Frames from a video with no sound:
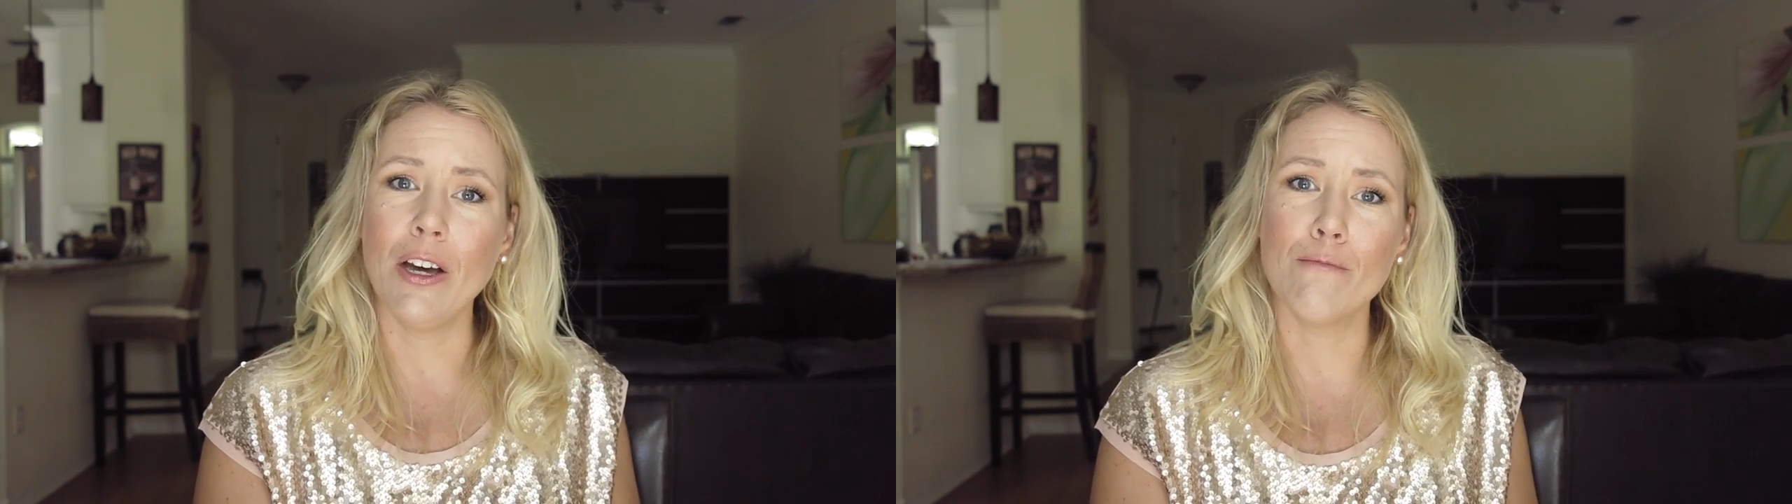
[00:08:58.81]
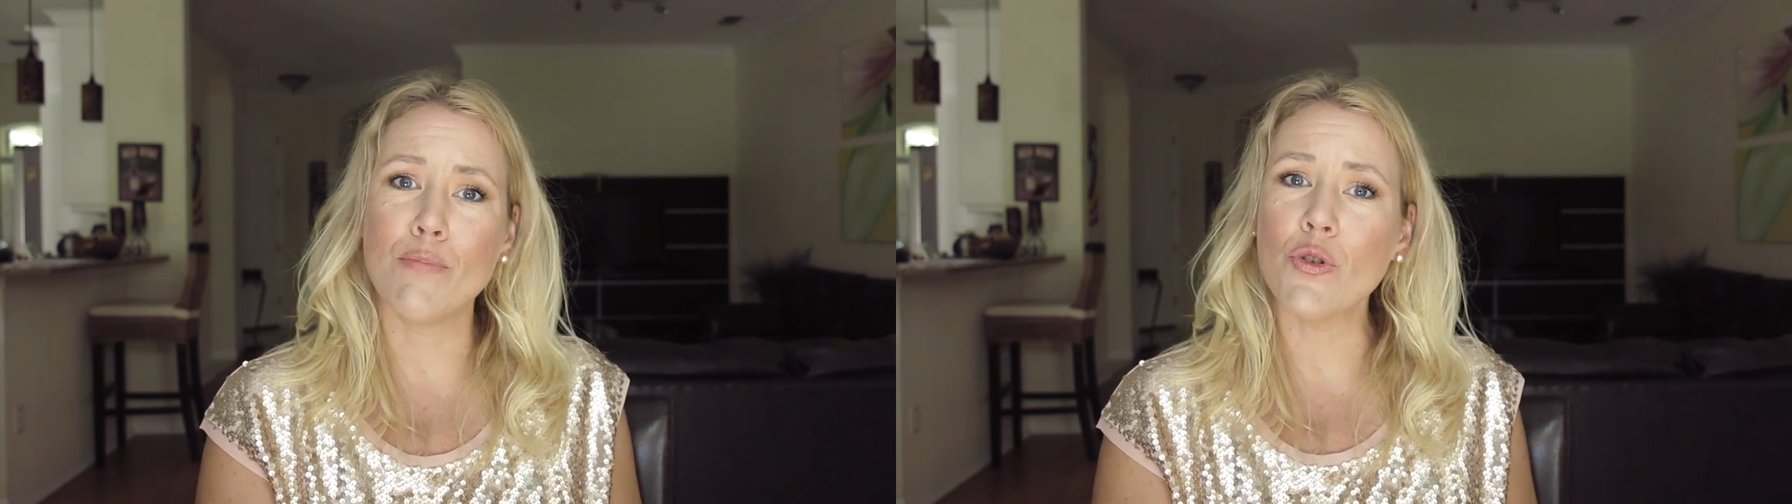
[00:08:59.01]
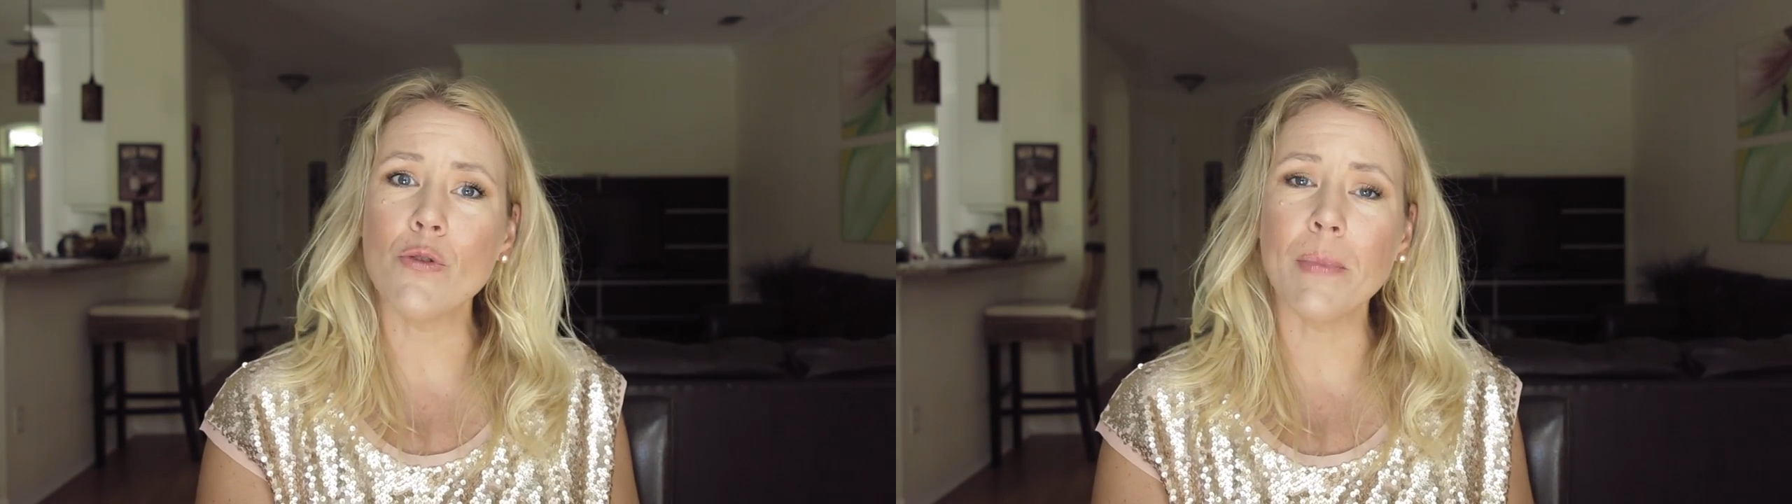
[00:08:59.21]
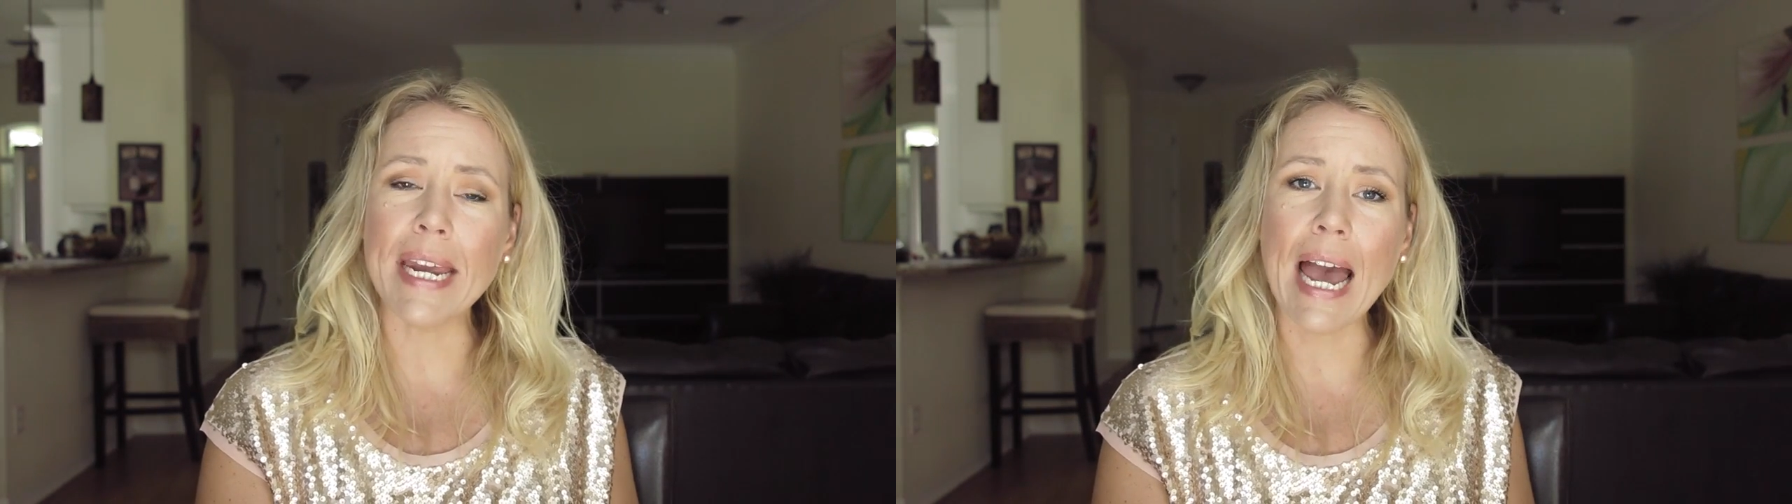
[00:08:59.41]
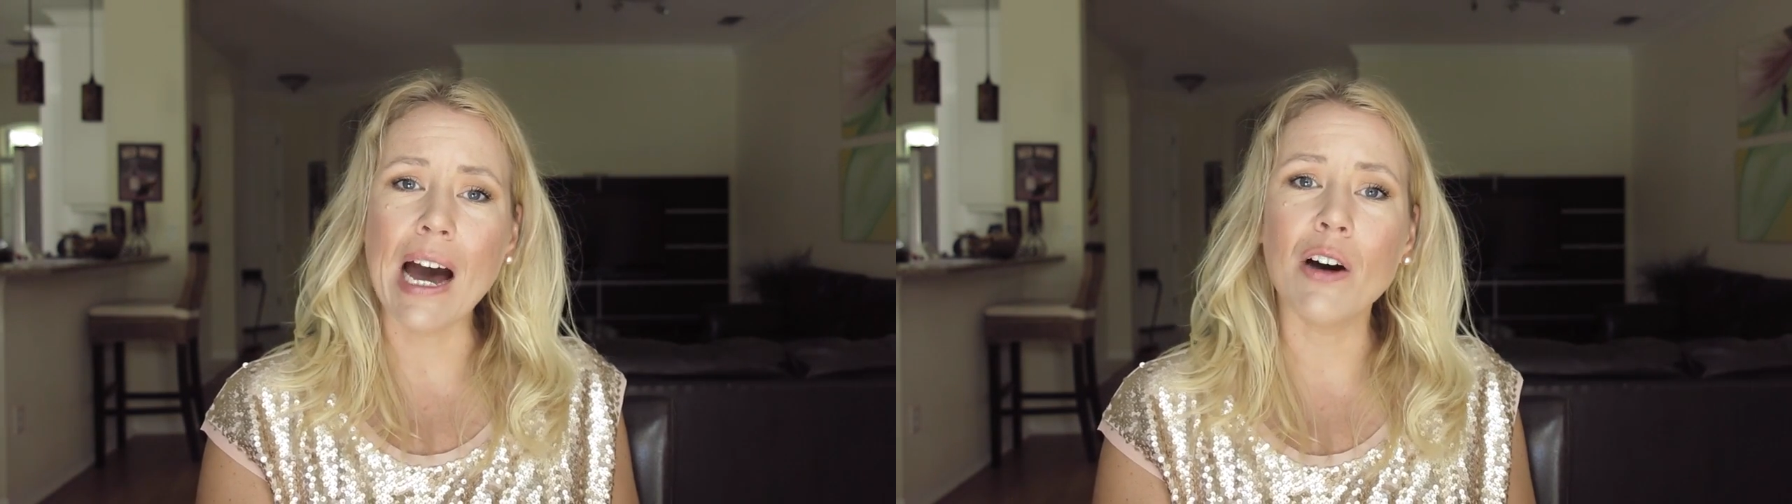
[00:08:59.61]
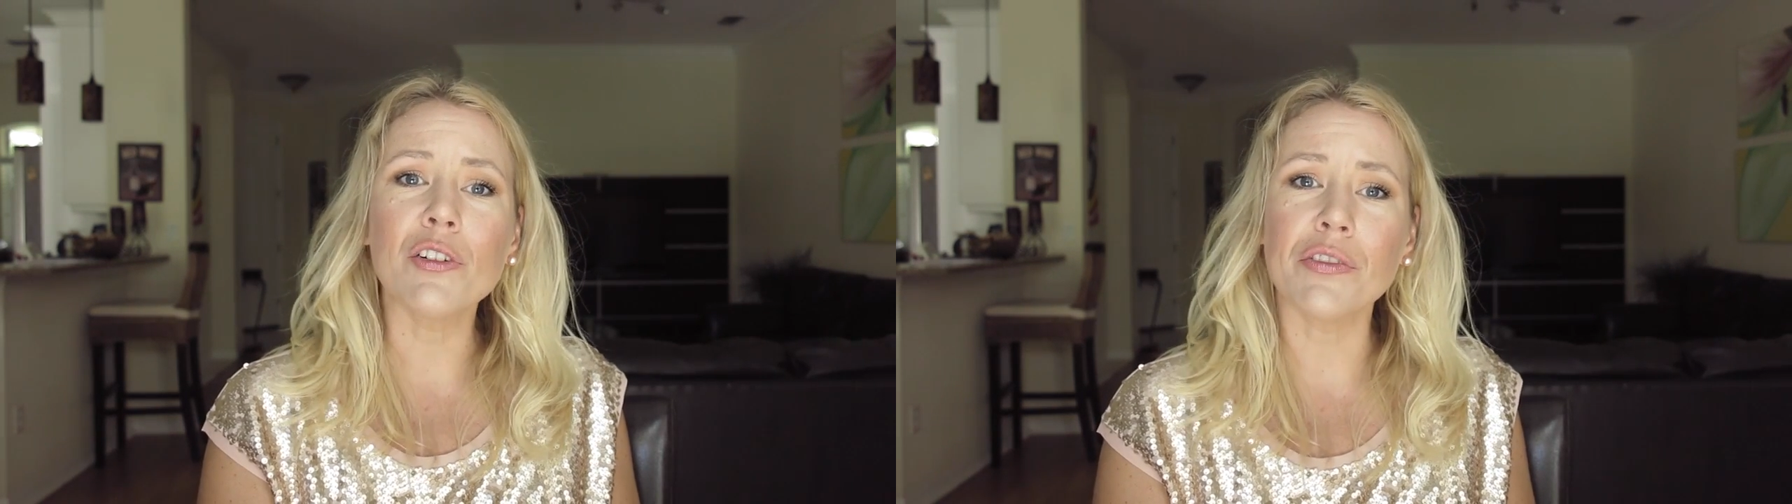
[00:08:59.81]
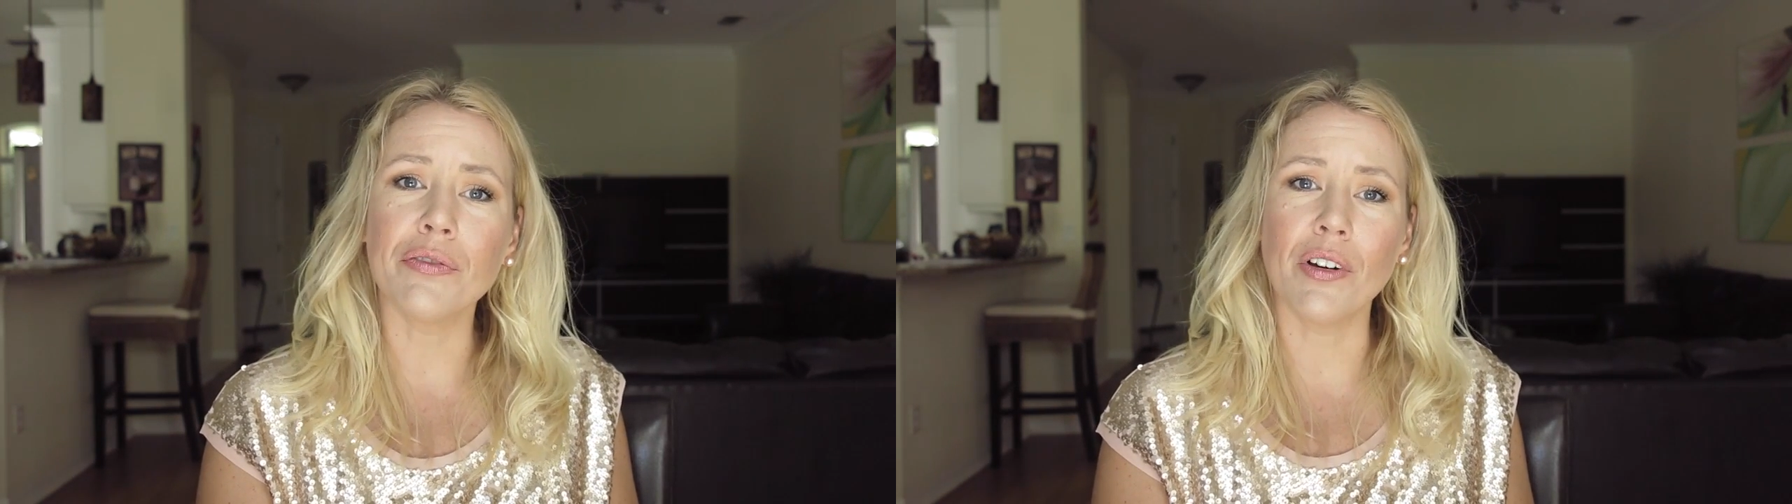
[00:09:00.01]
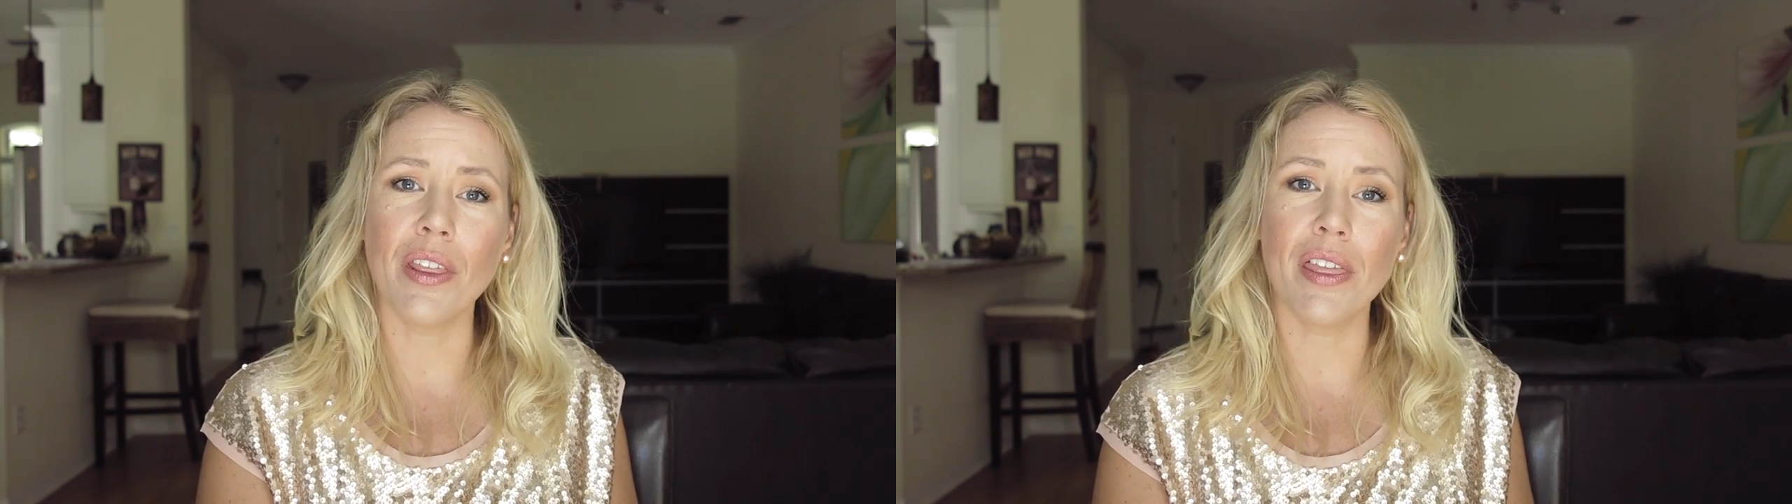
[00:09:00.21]
boo me out
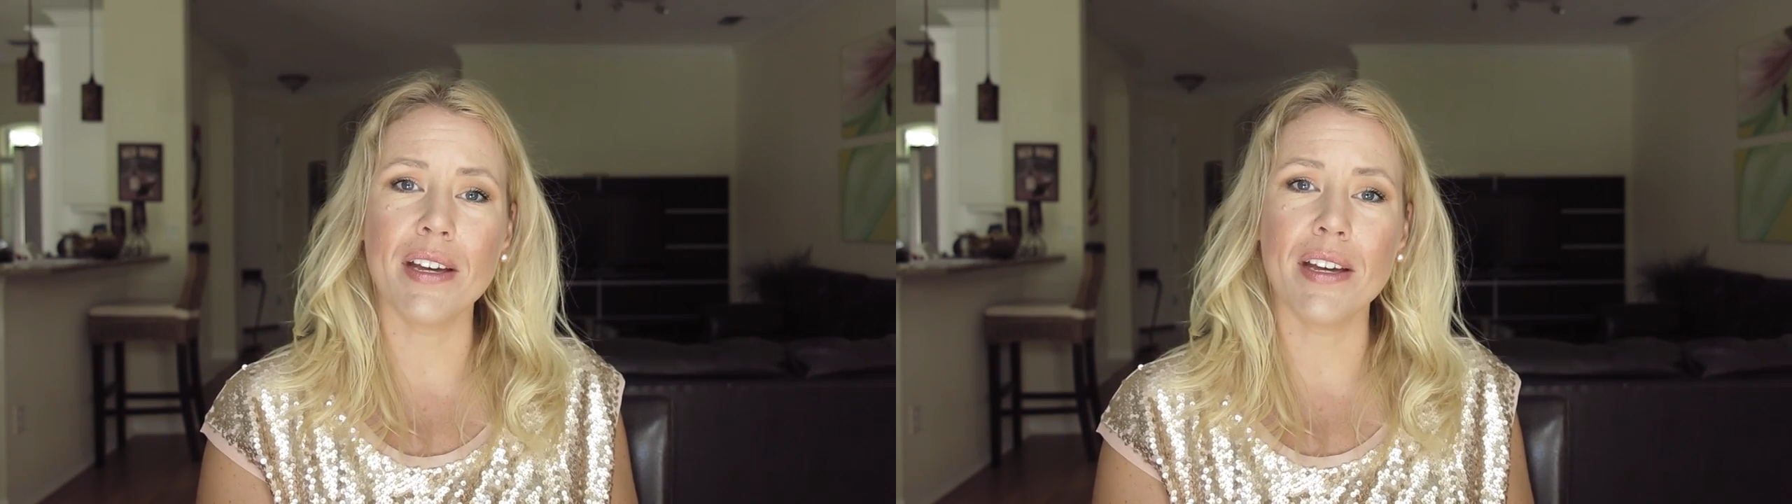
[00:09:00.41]
for